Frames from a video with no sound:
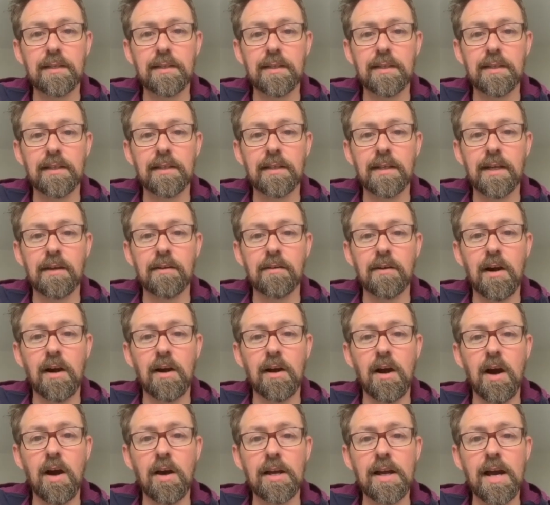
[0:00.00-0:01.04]
you know,
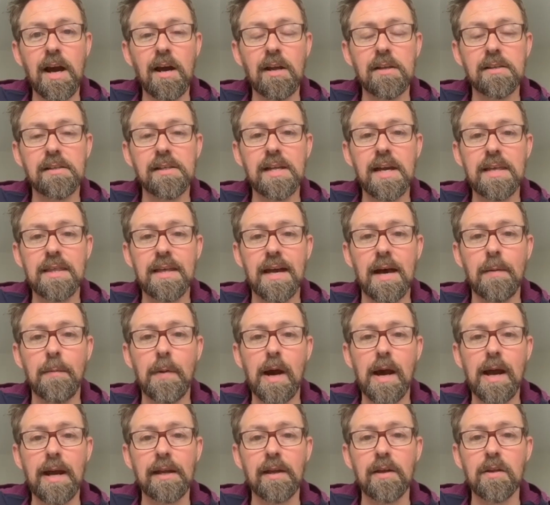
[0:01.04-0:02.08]
I can't say that
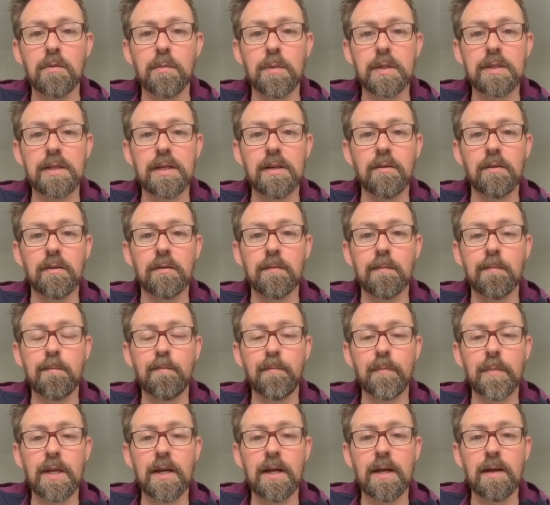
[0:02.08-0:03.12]
about any other material.
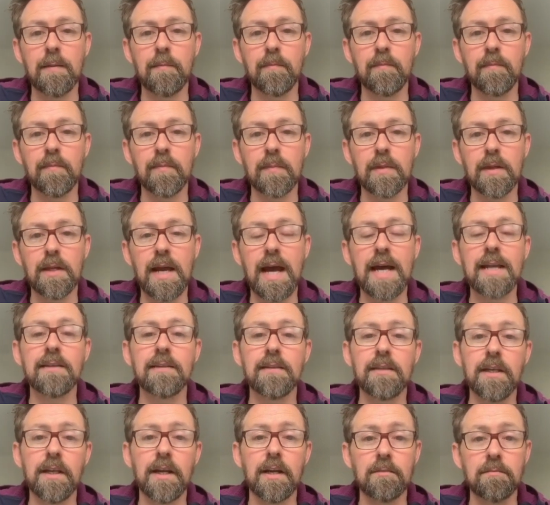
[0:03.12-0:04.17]
And,
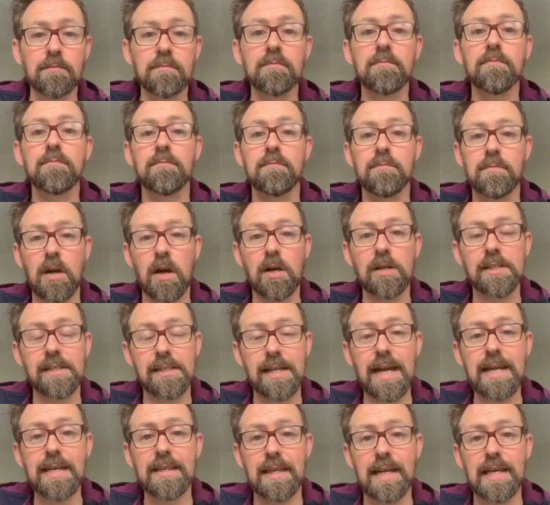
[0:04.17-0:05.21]
you know, I
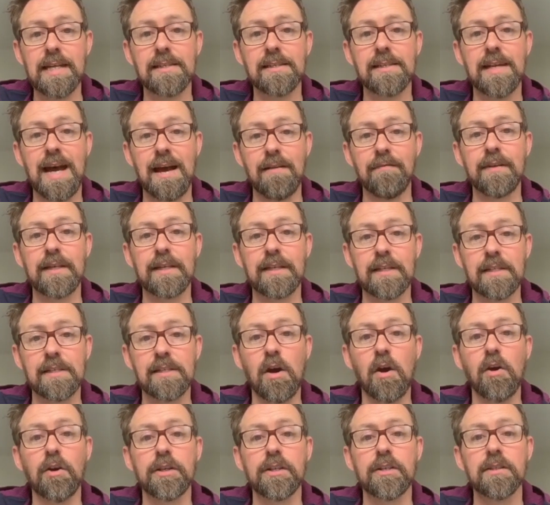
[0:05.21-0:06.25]
say this having
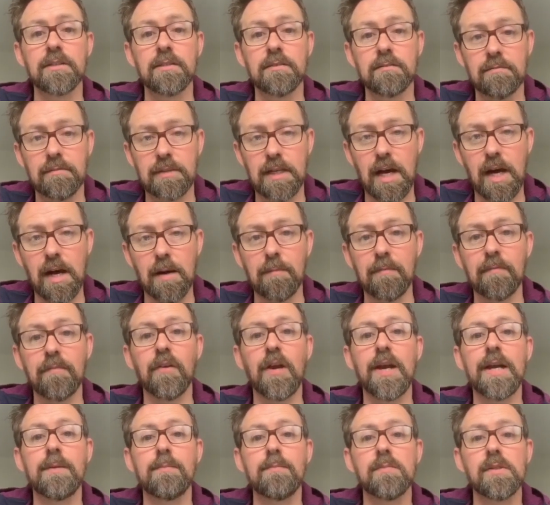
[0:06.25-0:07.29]
designed carbon
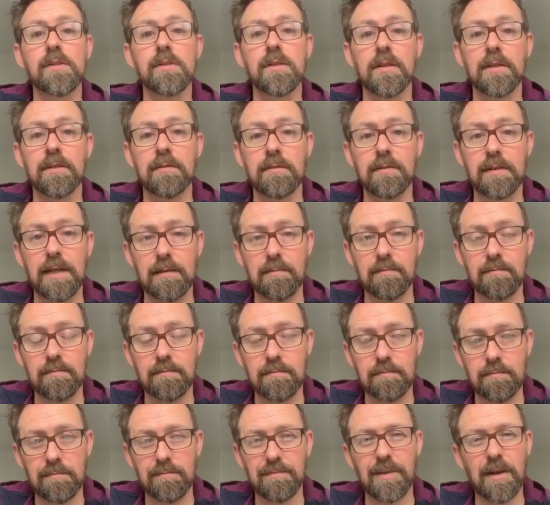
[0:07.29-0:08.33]
frames, and
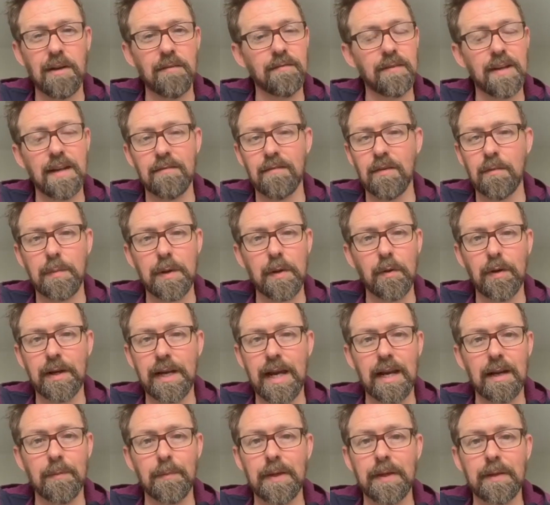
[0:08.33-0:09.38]
I've never built an
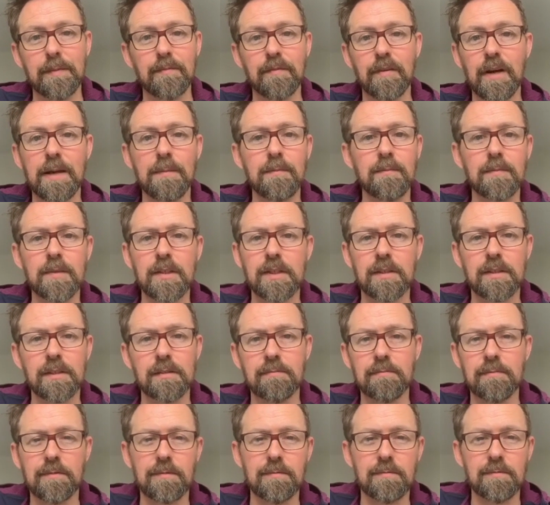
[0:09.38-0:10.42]
aluminium frame because
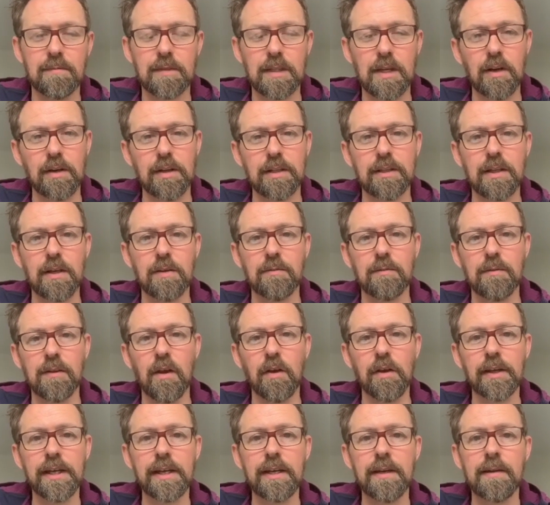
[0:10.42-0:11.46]
I kind of don't
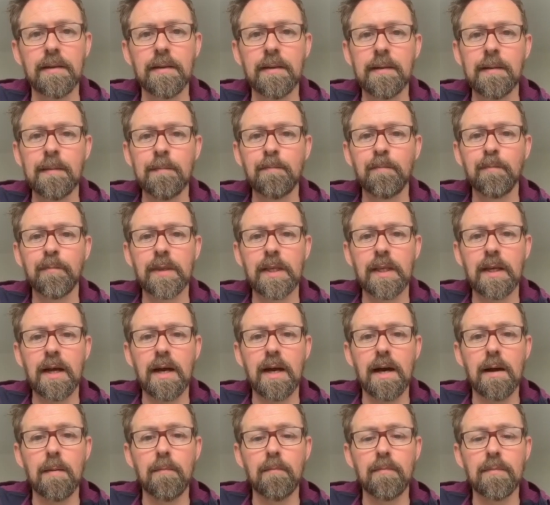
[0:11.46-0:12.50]
like it.
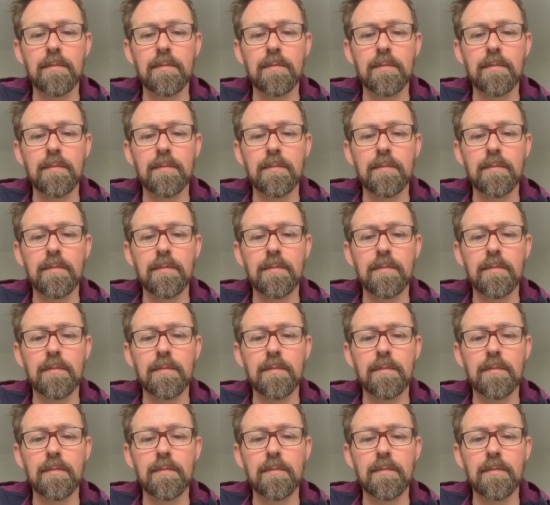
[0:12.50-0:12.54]
I